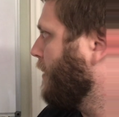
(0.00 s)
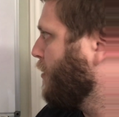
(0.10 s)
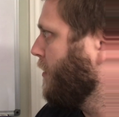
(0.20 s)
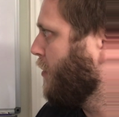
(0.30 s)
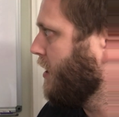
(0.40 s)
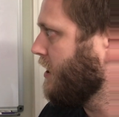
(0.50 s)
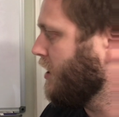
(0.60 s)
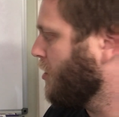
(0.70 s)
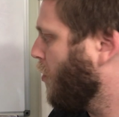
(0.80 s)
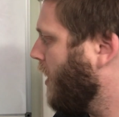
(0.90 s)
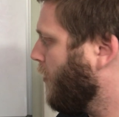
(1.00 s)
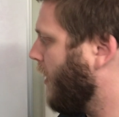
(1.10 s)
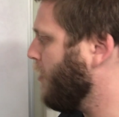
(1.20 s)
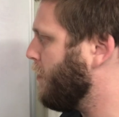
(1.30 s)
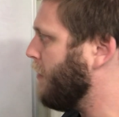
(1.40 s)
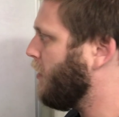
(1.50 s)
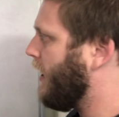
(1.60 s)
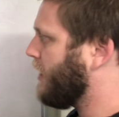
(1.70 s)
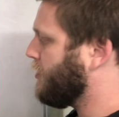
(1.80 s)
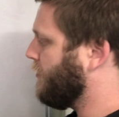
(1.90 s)
Pretty easy. So why do people
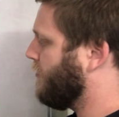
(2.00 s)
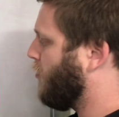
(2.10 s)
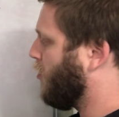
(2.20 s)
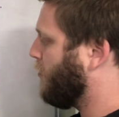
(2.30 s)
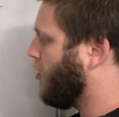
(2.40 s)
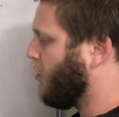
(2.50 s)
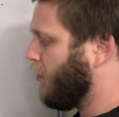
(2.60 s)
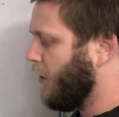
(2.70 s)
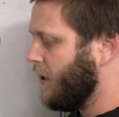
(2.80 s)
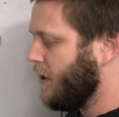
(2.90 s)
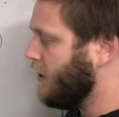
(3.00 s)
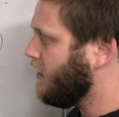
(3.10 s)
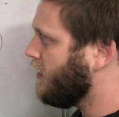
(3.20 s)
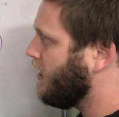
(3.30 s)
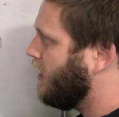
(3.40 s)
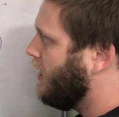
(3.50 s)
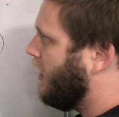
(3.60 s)
actually form corporations?